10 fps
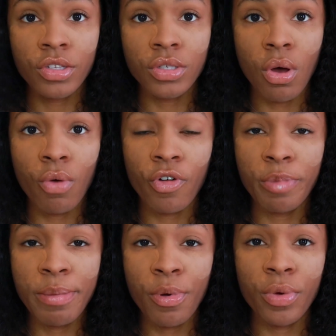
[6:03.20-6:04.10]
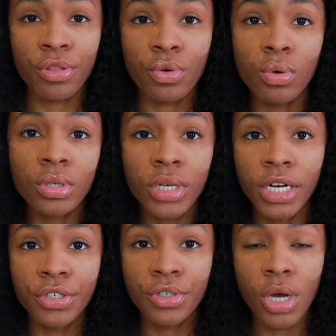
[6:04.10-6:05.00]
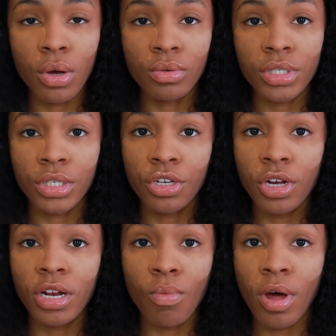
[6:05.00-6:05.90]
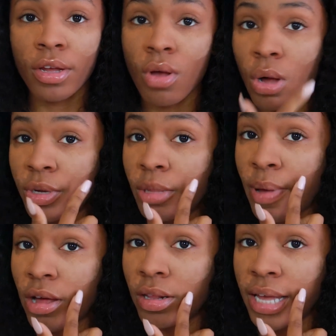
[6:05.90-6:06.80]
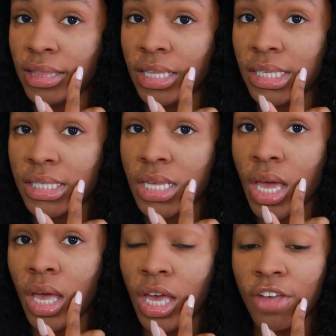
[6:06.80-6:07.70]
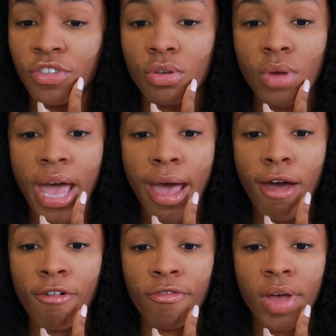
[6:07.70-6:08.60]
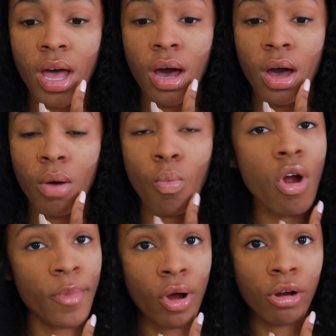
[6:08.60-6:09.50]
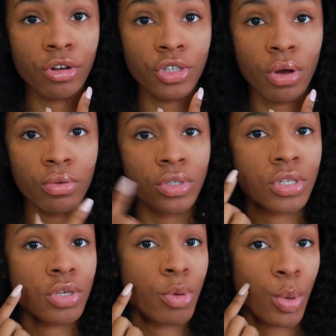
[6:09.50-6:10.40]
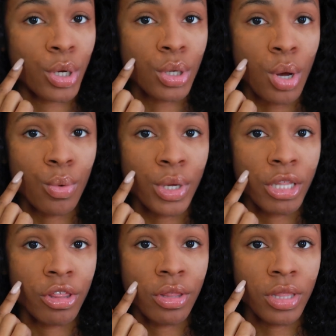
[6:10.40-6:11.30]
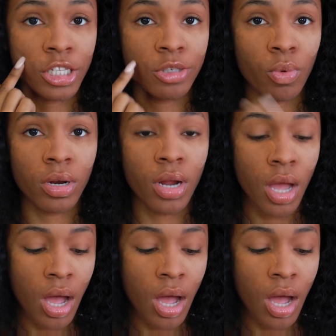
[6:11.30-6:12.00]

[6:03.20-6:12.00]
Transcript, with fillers: So for people with cooler undertones, you're gonna wanna go with a powder like this if you have uh, warmer undertones, you would want to go with this one.